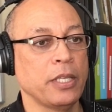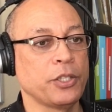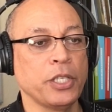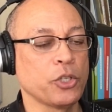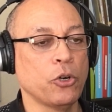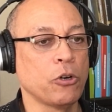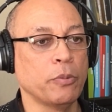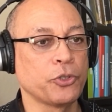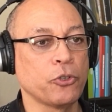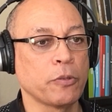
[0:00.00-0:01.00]
These are
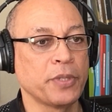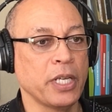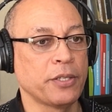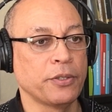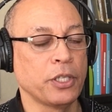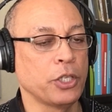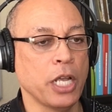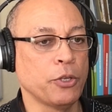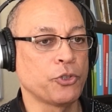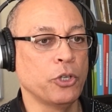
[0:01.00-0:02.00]
horrible circumstances,
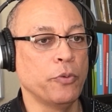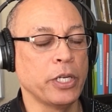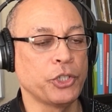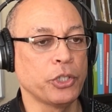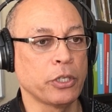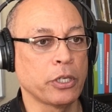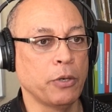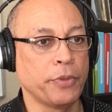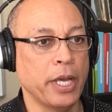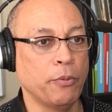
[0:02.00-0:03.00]
and there's no way to
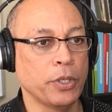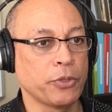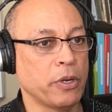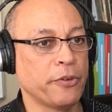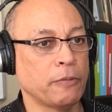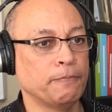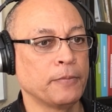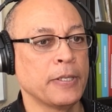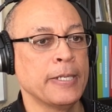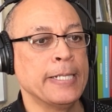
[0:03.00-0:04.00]
sugarcoat that
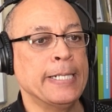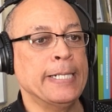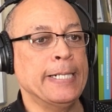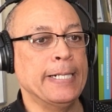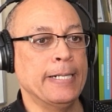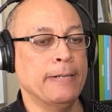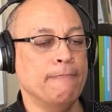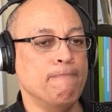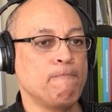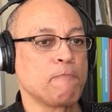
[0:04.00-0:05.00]
whatsoever.
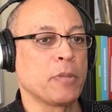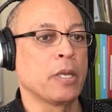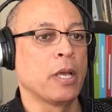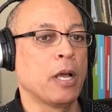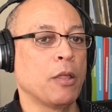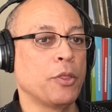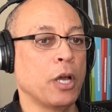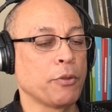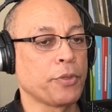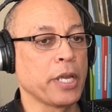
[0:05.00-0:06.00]
The
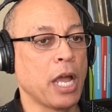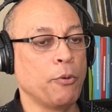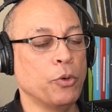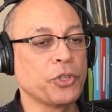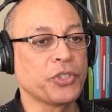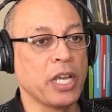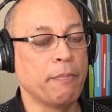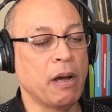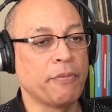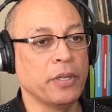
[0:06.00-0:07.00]
other thing I will say
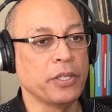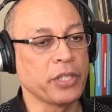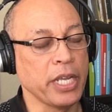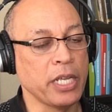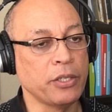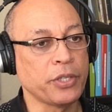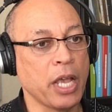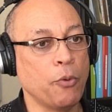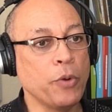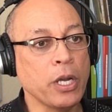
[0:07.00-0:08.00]
about this is
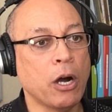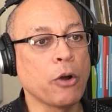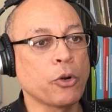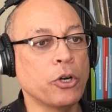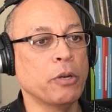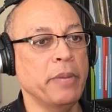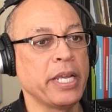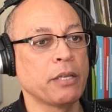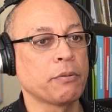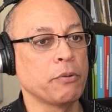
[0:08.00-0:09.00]
that we are going to
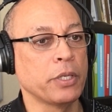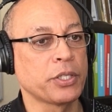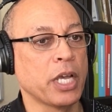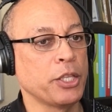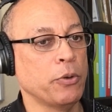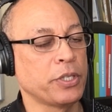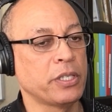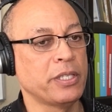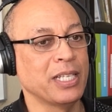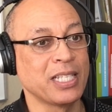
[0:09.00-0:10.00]
make it through this. I know it
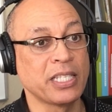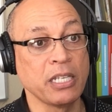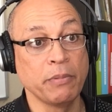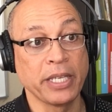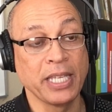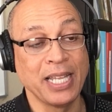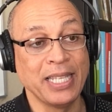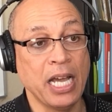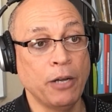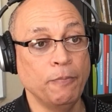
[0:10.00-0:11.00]
doesn't seem like that
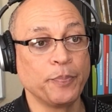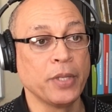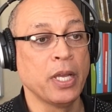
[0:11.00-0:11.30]
now.